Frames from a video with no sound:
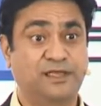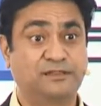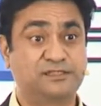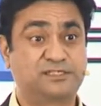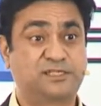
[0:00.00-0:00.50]

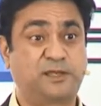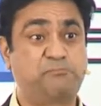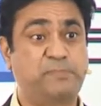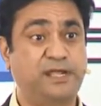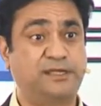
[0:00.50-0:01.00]
There's
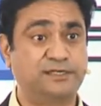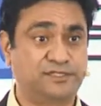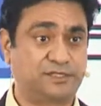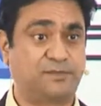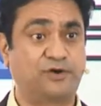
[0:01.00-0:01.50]

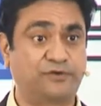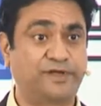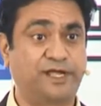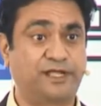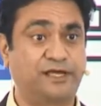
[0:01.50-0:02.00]
tremendous amount of
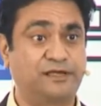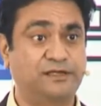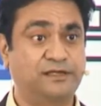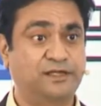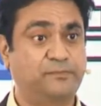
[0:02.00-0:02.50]
data,
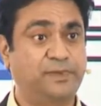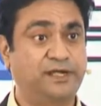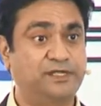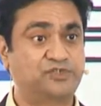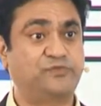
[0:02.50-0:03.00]

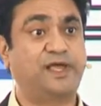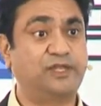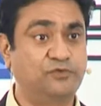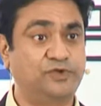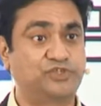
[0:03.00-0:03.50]
tremendous
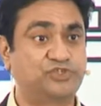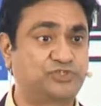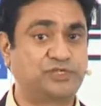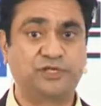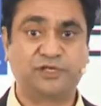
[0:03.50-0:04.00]
value which
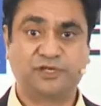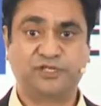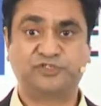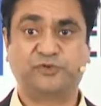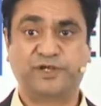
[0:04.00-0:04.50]
is
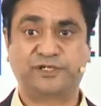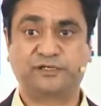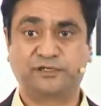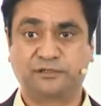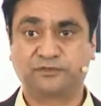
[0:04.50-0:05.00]

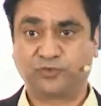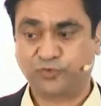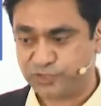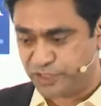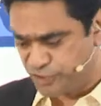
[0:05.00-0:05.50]
generated through
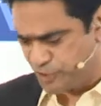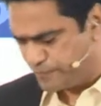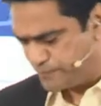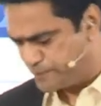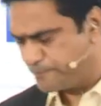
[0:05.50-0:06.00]
those
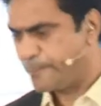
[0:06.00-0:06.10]
initiatives.